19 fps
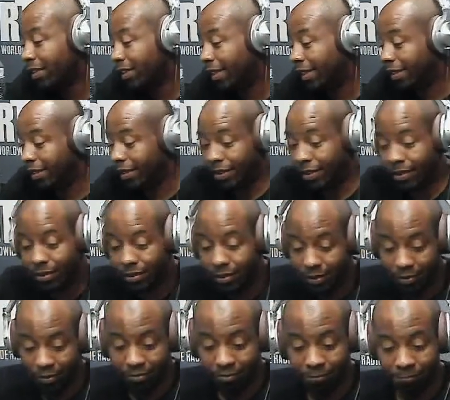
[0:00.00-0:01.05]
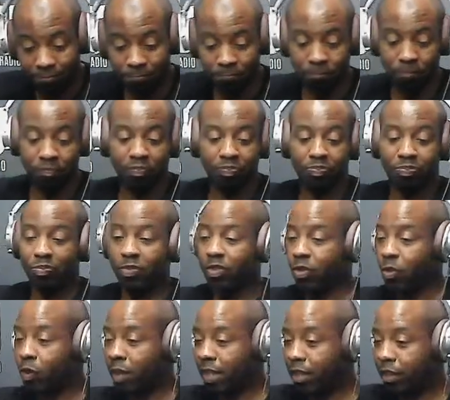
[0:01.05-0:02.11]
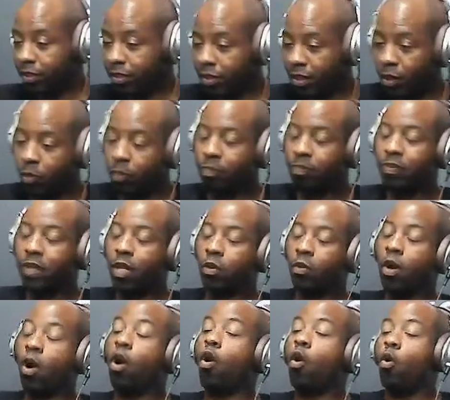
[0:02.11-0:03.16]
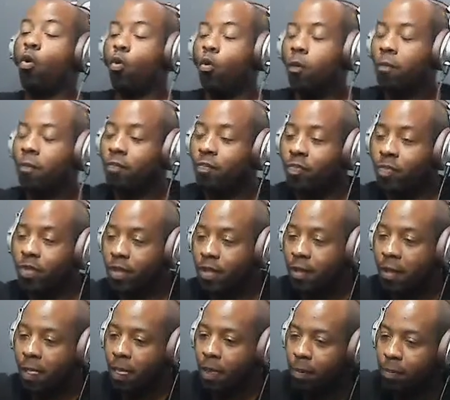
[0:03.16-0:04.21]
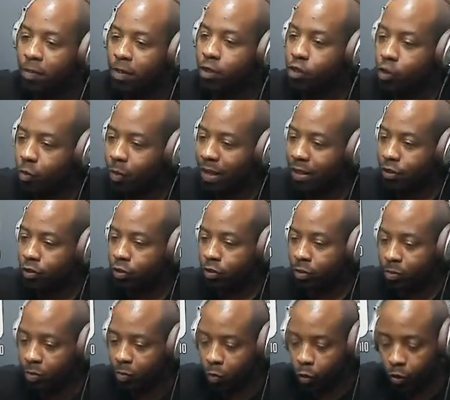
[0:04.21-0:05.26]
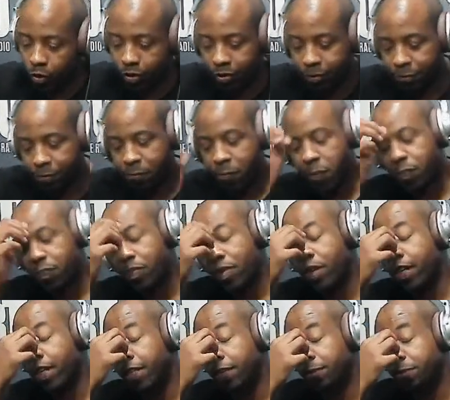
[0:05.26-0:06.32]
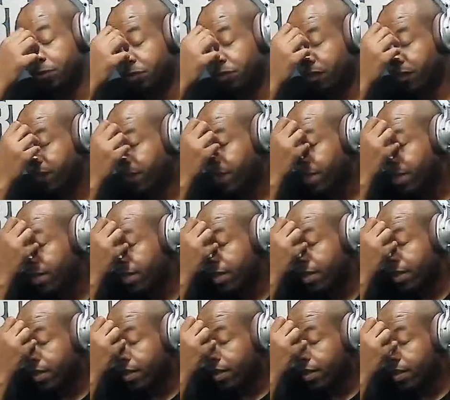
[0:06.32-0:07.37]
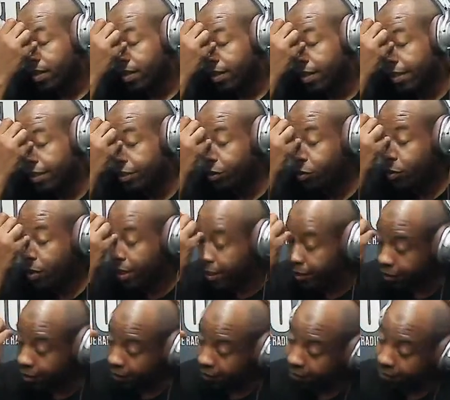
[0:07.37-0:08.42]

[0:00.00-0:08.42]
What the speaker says: I guess. So what else? Oh! Let's go back to some sports. Okay. Did you hear?